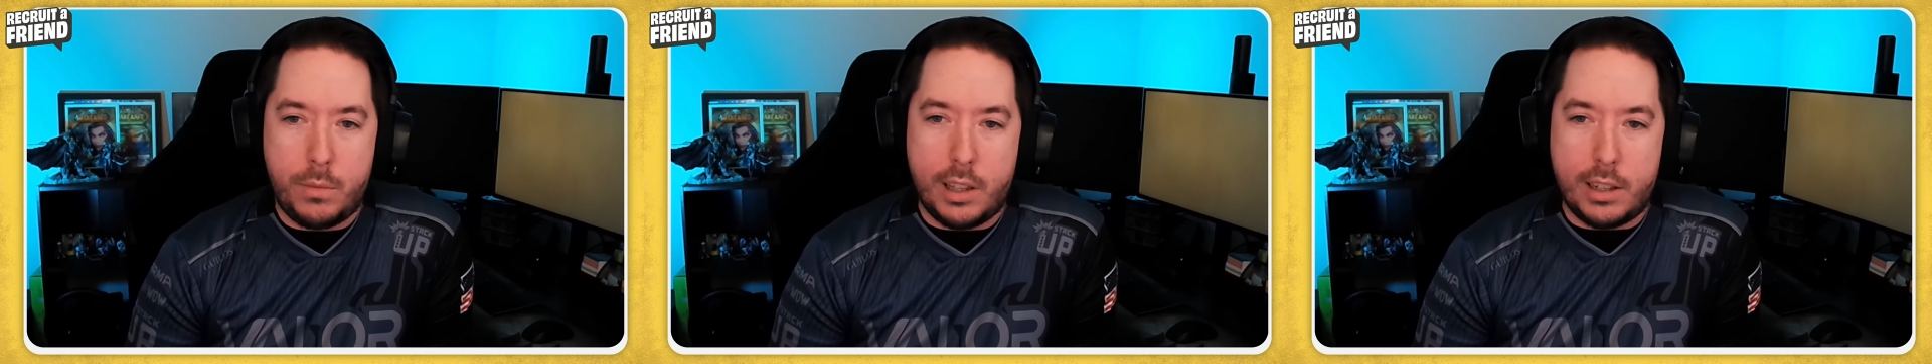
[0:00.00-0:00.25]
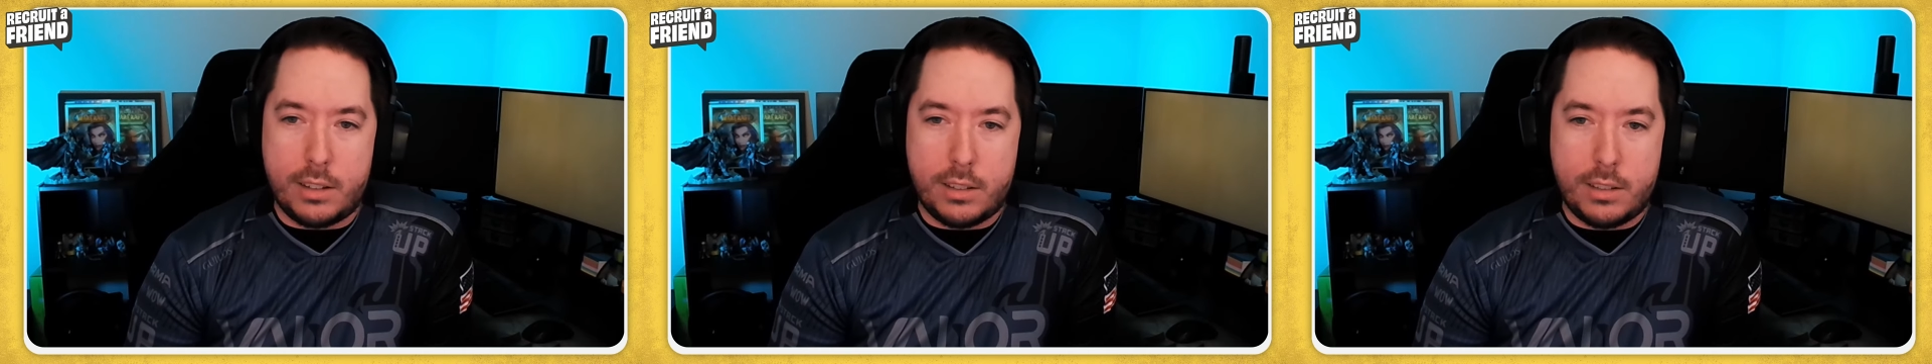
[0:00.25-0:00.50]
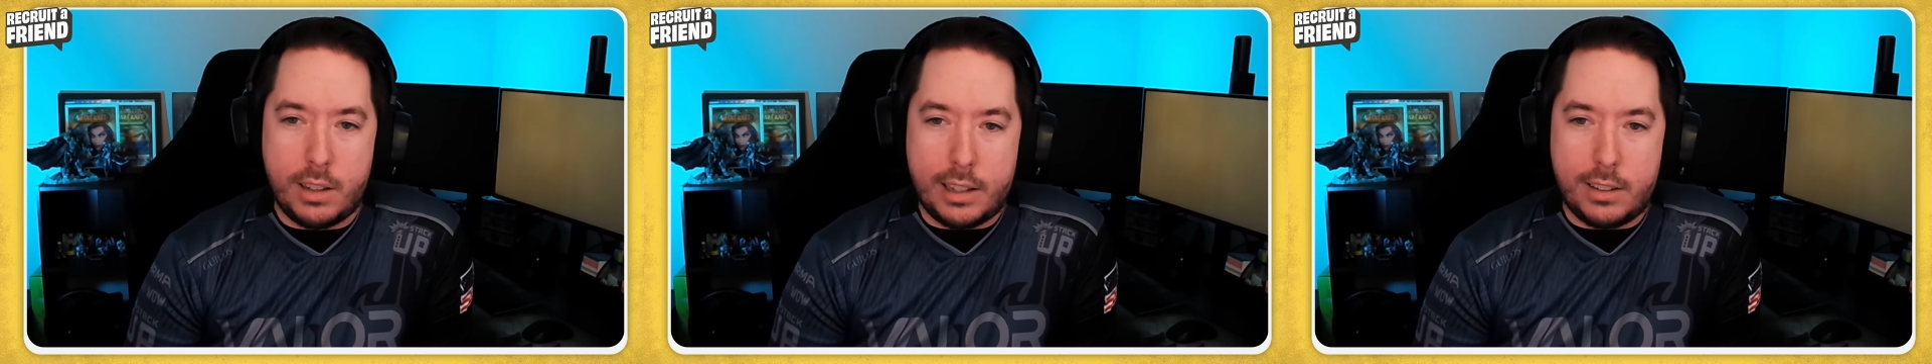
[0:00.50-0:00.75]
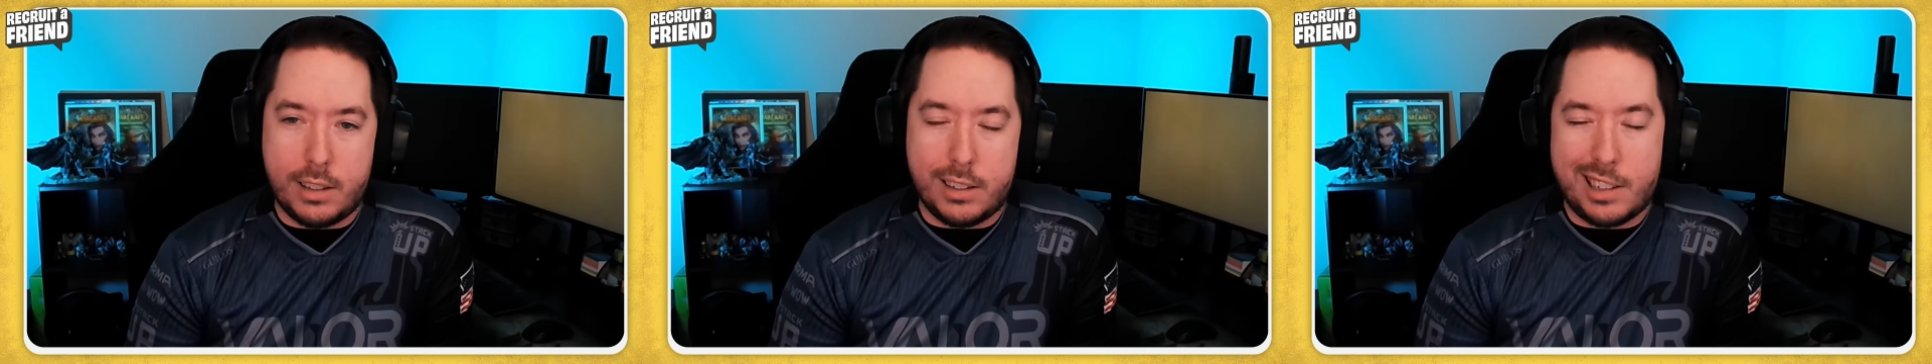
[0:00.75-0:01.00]
that
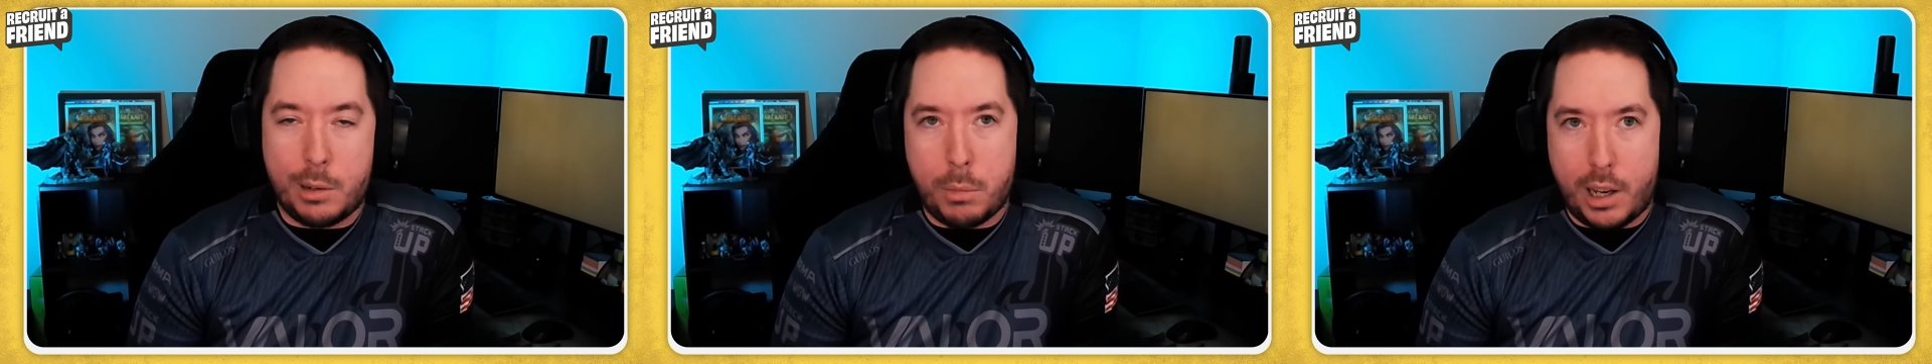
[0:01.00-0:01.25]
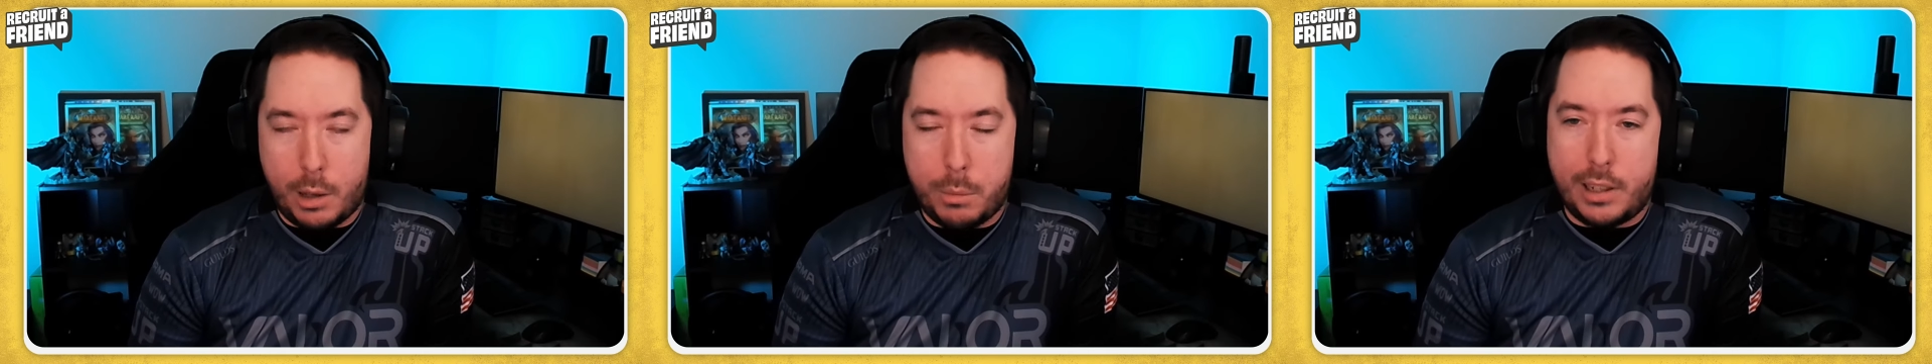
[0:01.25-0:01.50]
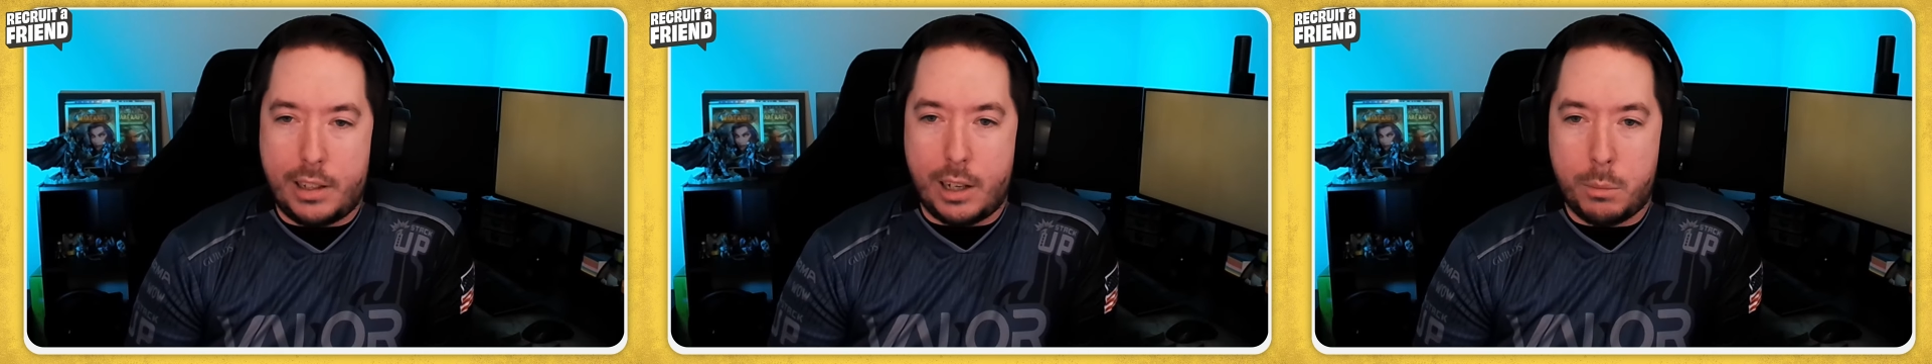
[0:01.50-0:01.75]
exists, in my opinion.